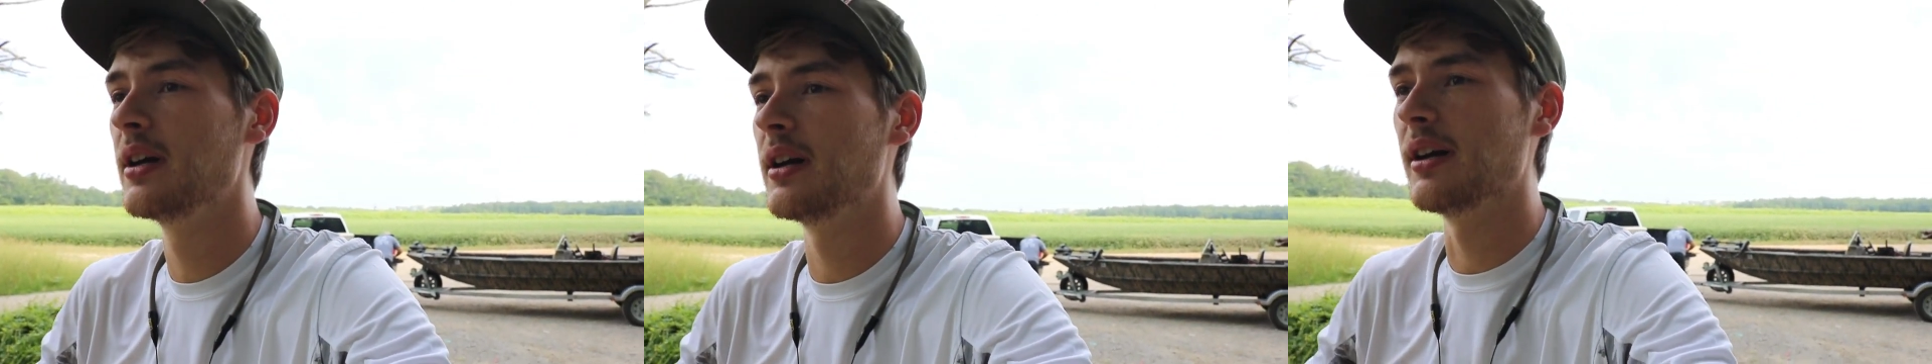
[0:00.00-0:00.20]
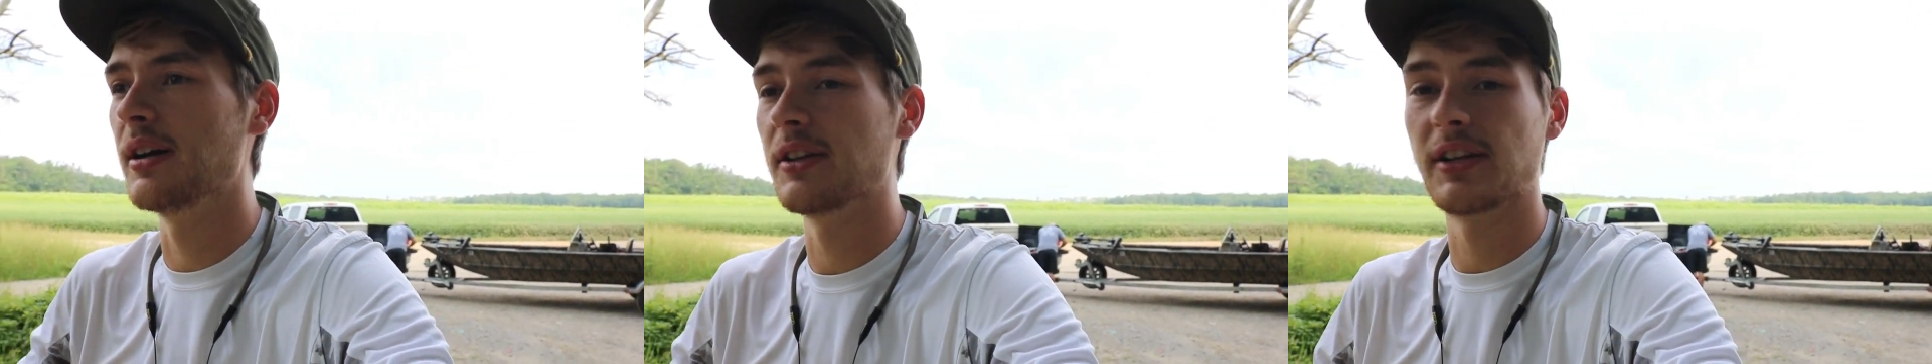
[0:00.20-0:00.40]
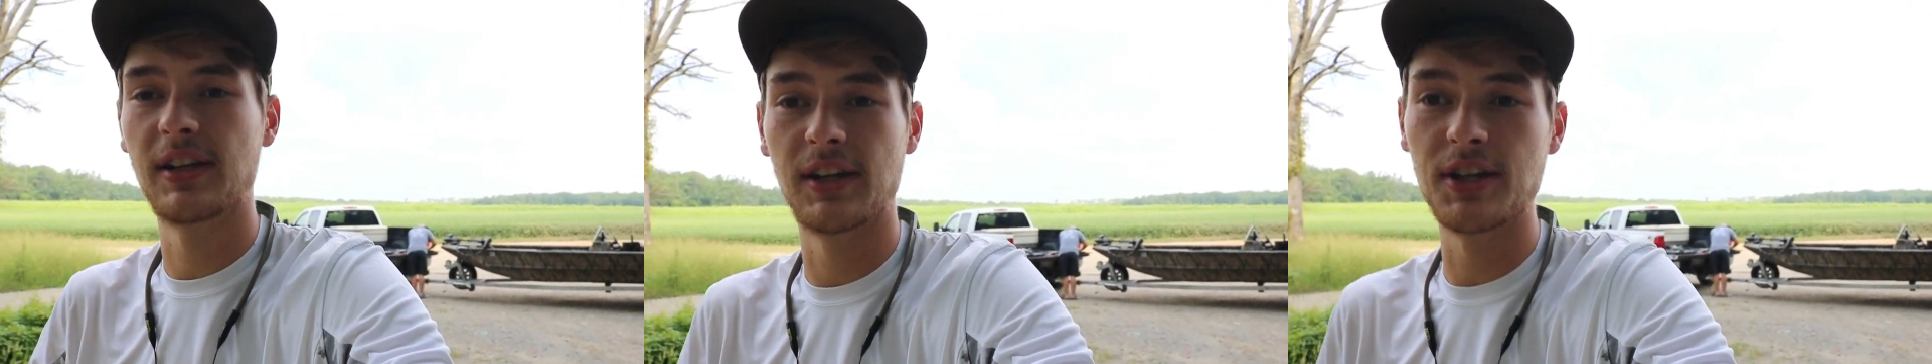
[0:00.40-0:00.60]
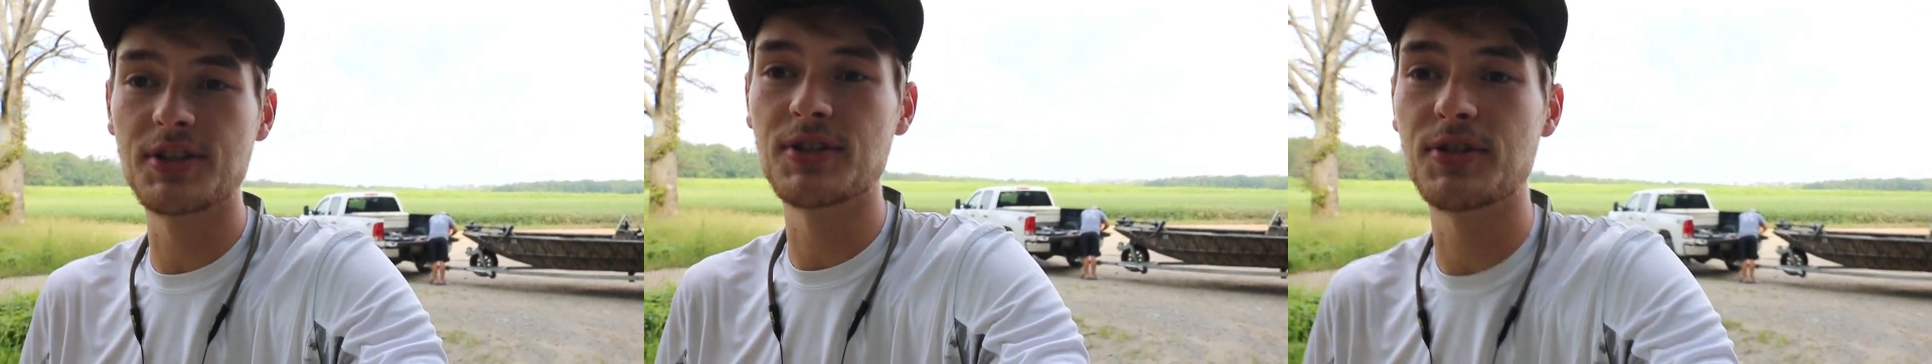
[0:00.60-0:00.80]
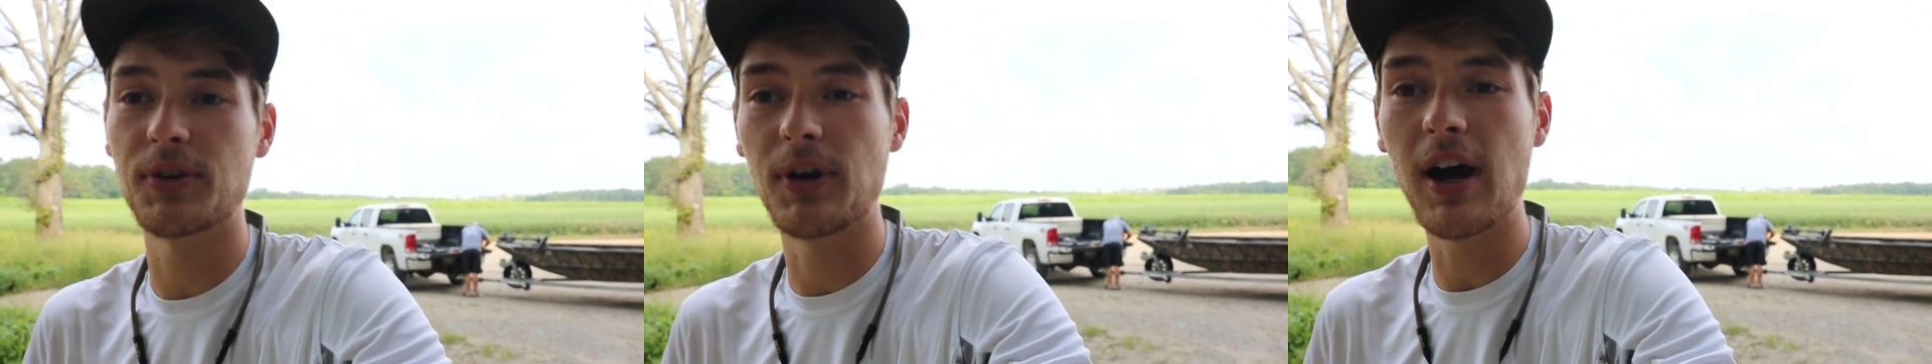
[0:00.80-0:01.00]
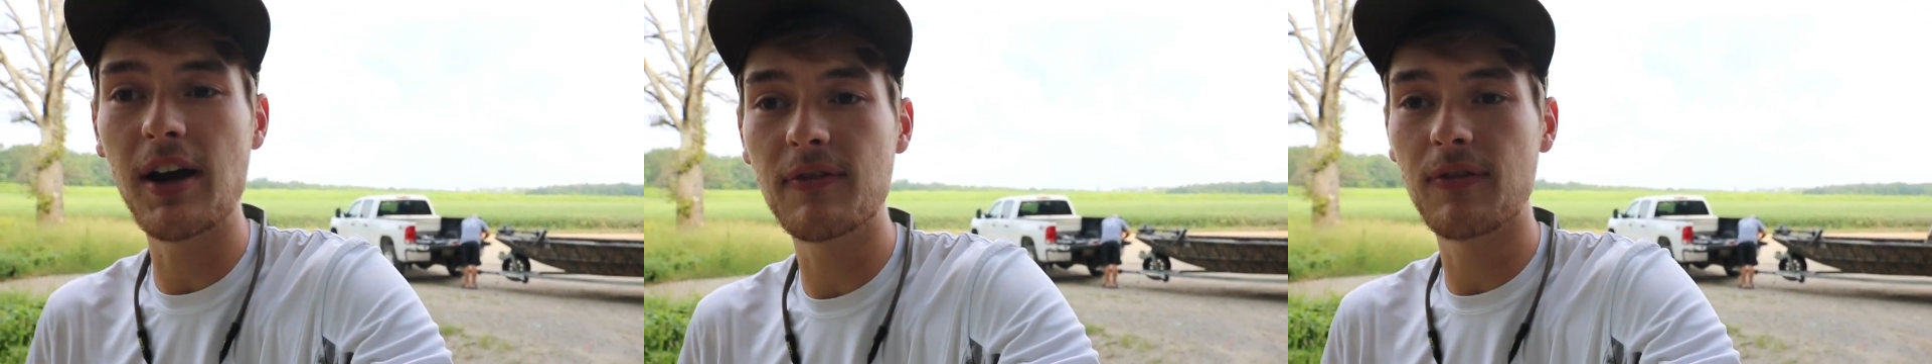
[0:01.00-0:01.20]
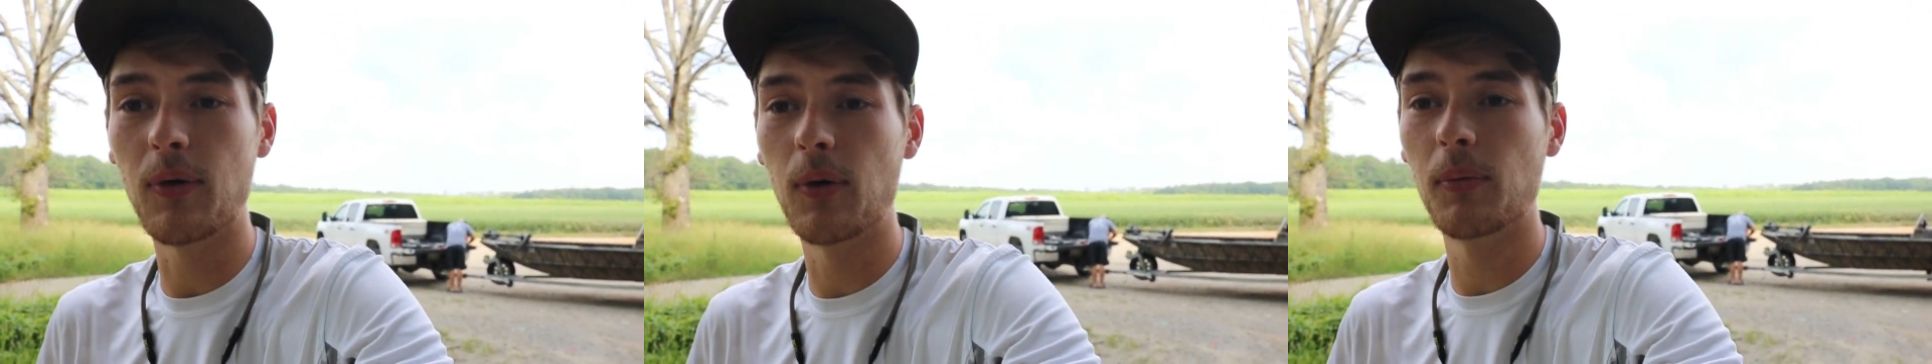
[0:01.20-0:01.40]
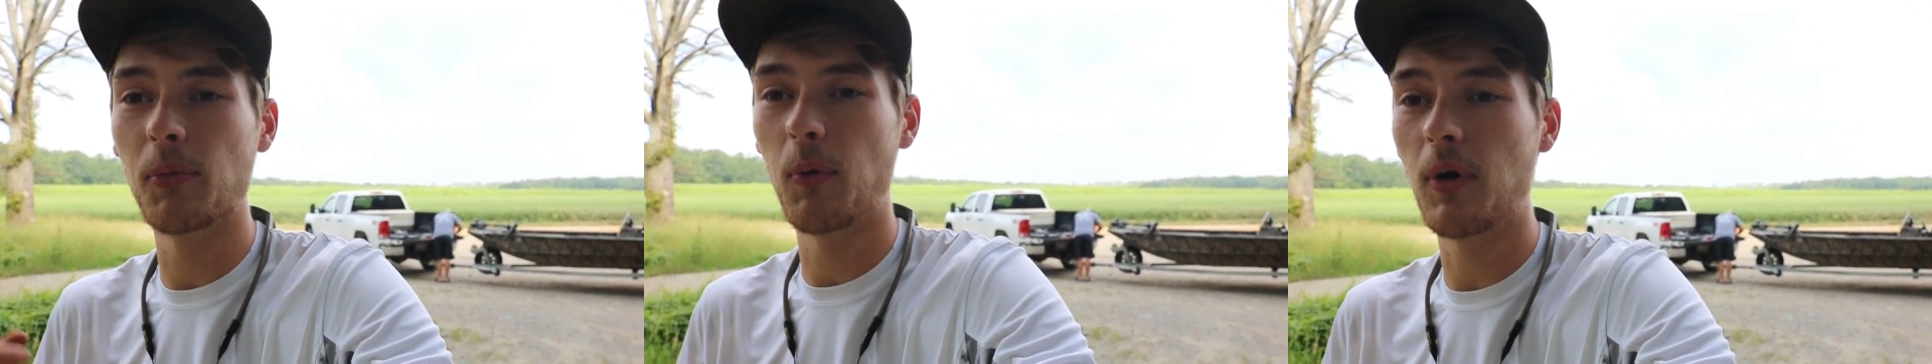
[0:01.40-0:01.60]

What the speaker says: The conditions are right for them. The